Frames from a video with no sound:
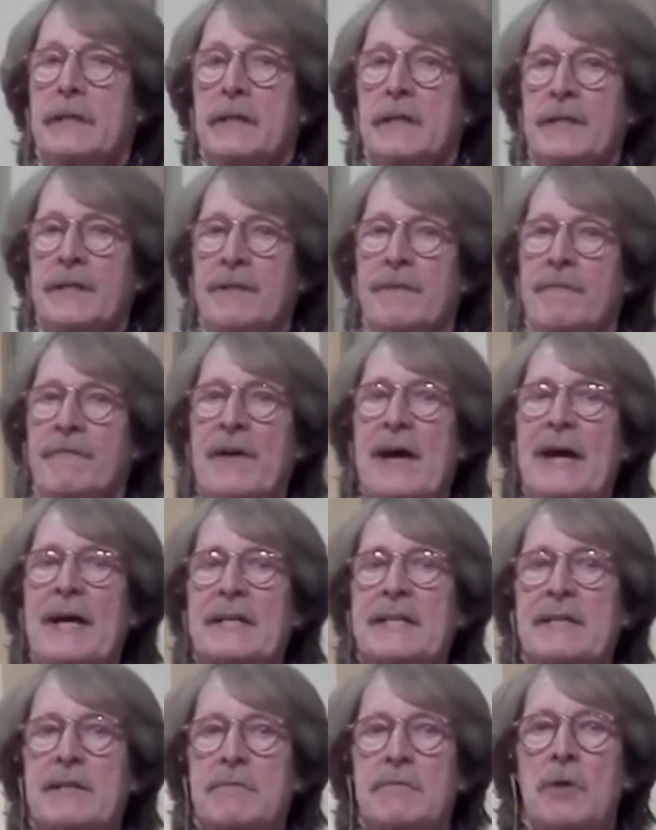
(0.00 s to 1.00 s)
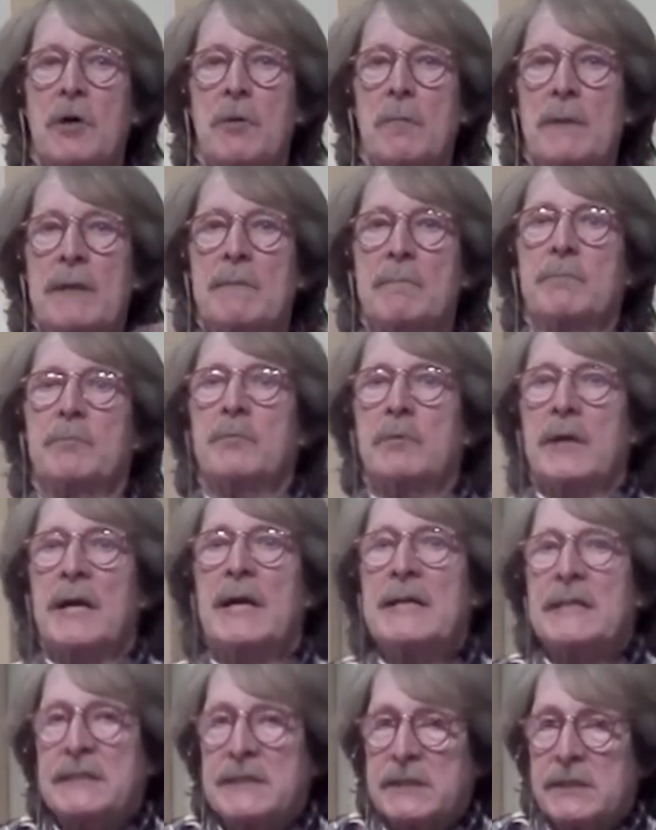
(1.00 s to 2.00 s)
the fact that Rome
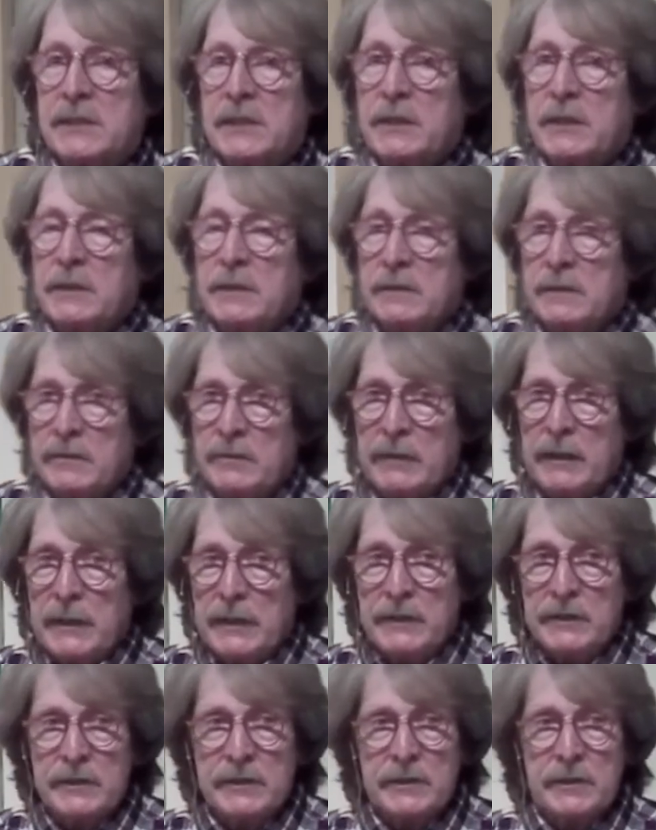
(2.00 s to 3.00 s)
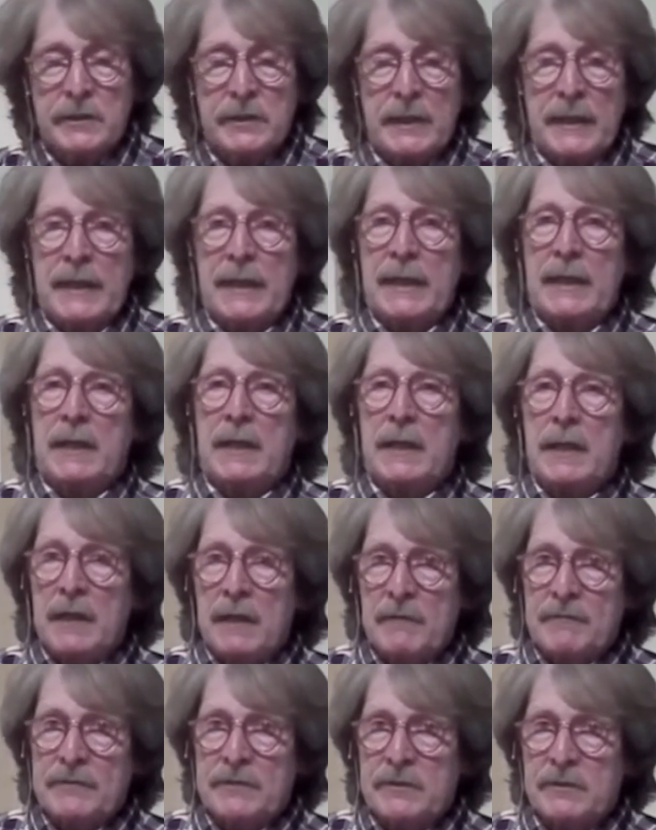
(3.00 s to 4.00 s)
embraced Greece and
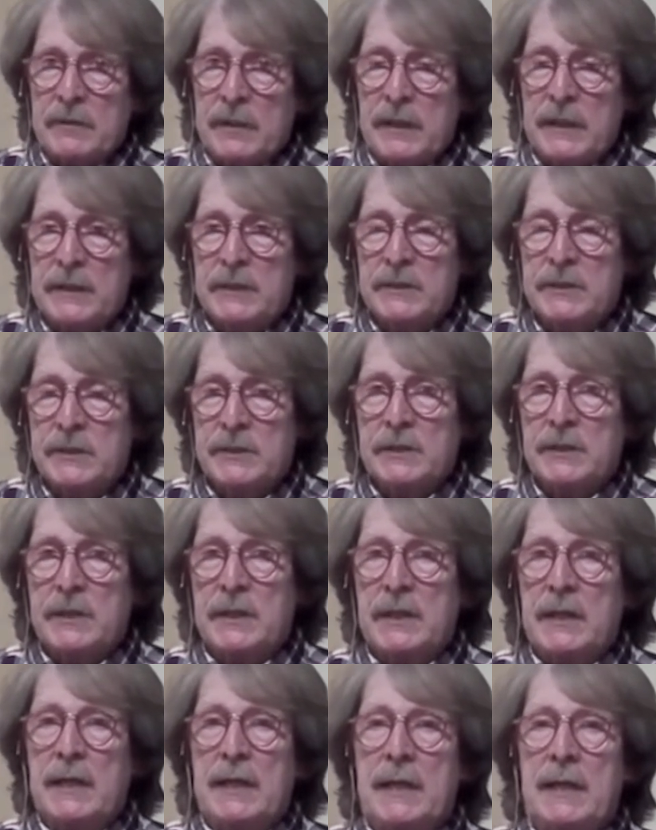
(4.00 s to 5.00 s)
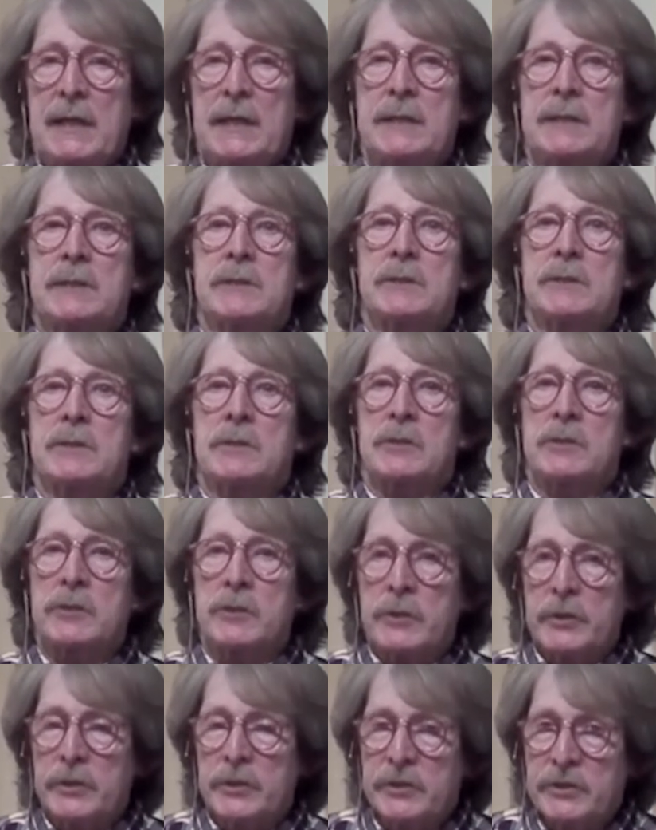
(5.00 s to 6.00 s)
loved Greece and
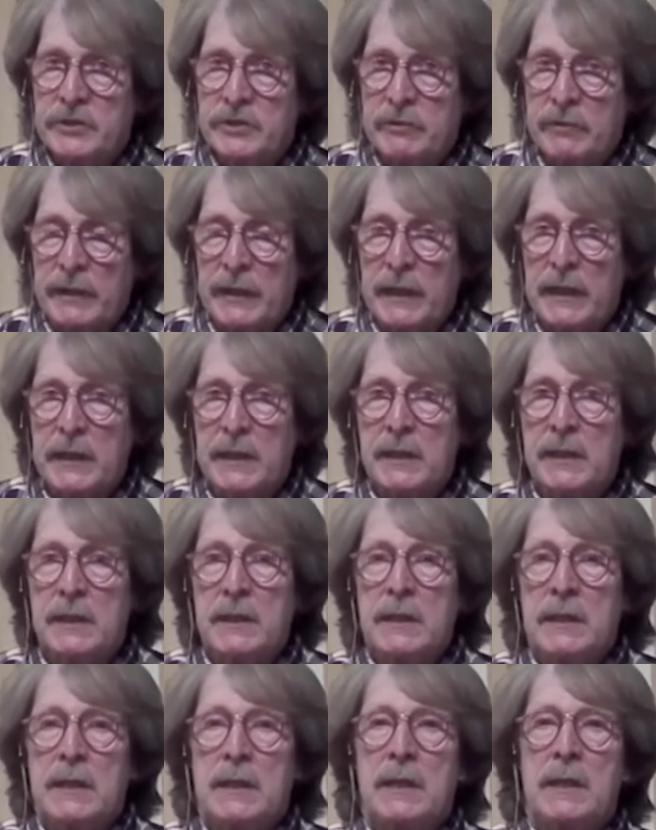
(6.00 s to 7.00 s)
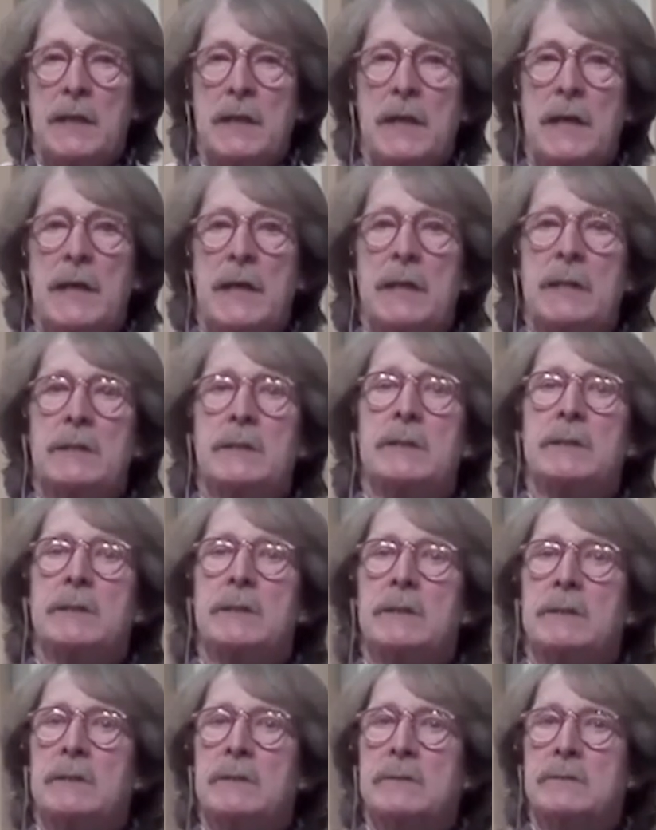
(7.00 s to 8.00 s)
learned Greek and
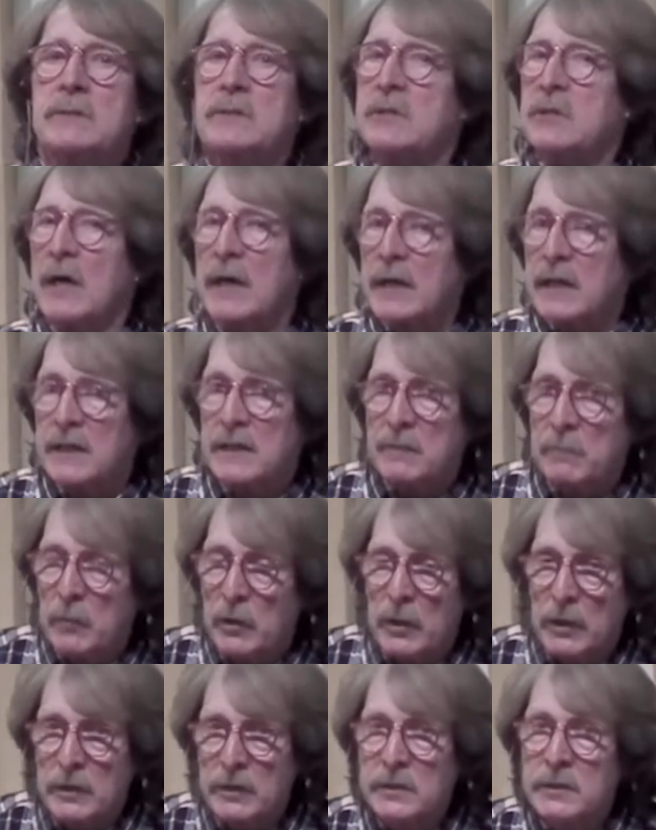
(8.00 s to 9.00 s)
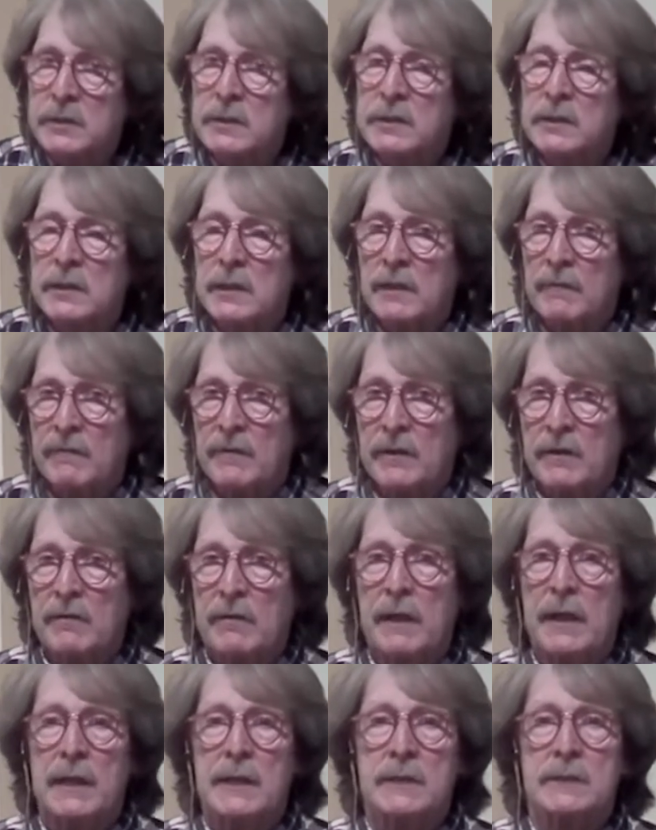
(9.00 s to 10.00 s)
studied the books of the
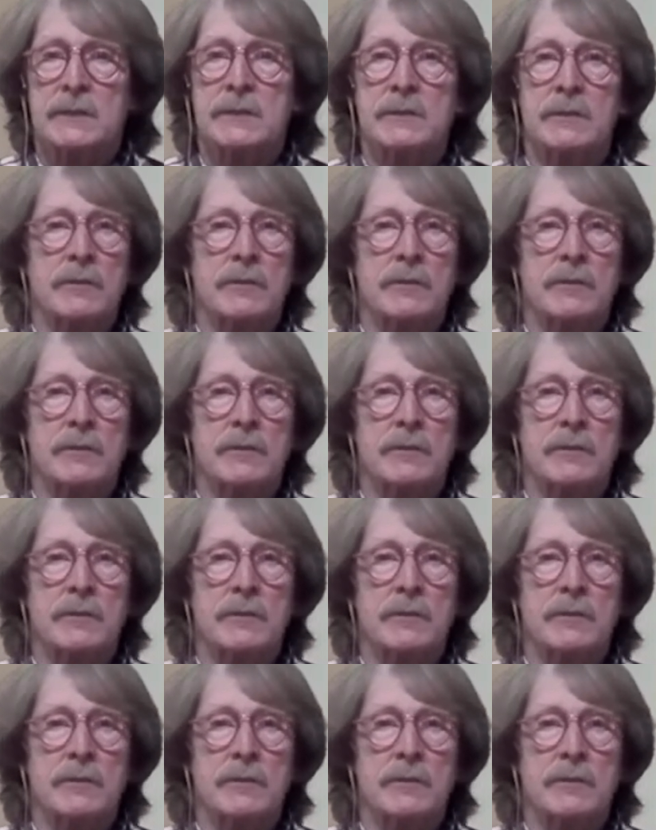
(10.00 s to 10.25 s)
Greeks.